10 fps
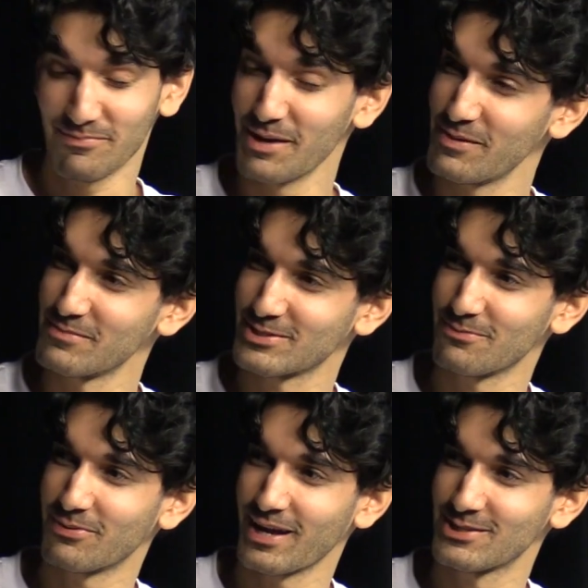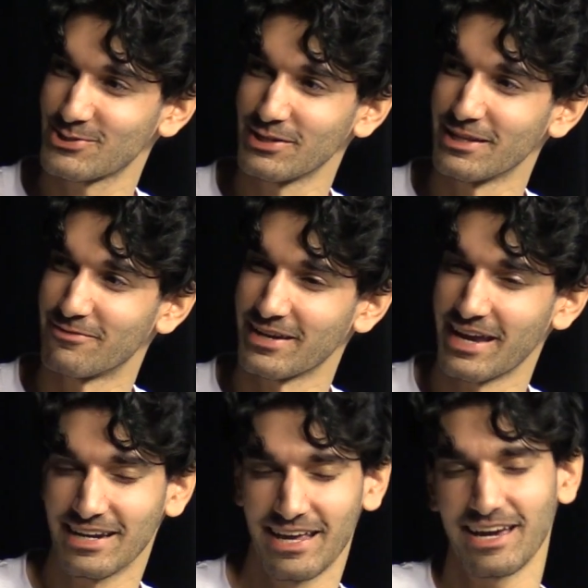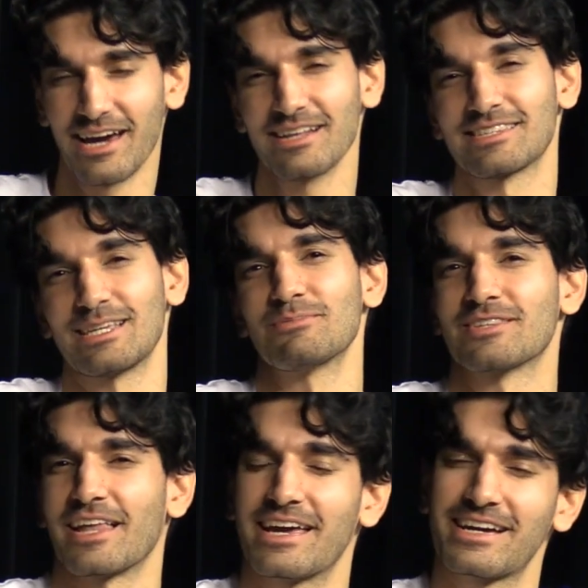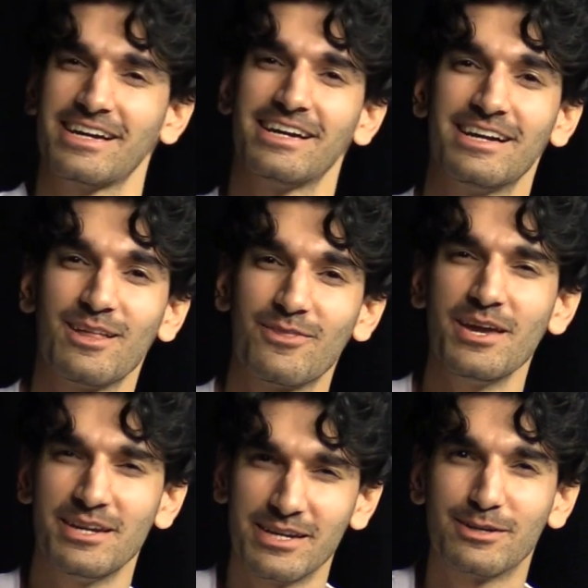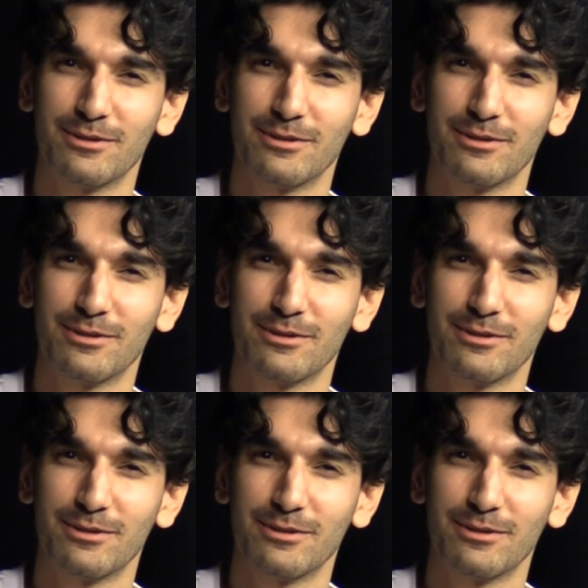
It might be Mr. Brad Treliving, and oh, it kind of seems like they need a